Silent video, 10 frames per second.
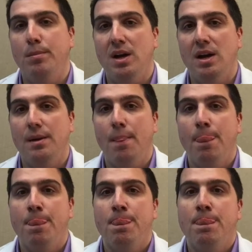but
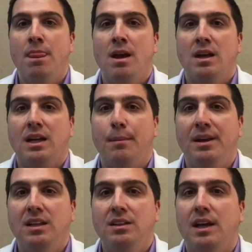
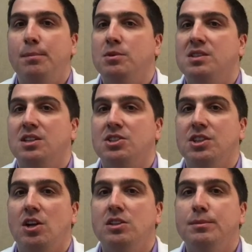Kybella and
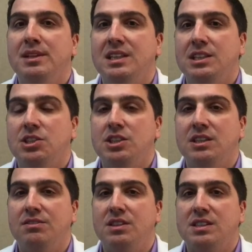liposuction ultimately
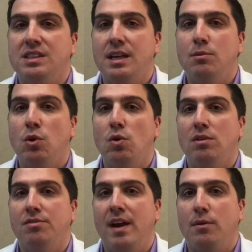achieve the same goal
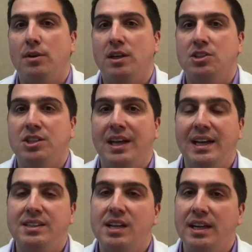of fat reduction
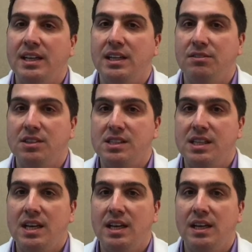and tightening of the
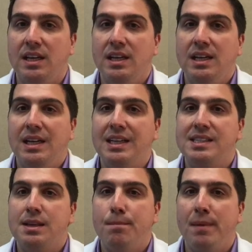skin.
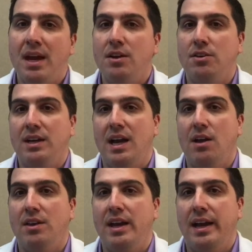It's the manner in
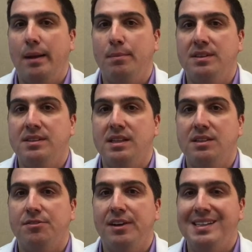how that happens that
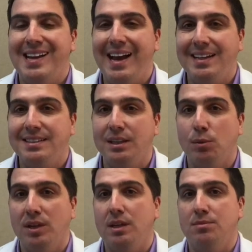is fantastic
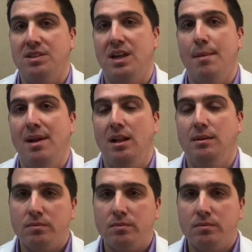when it comes to Kybella.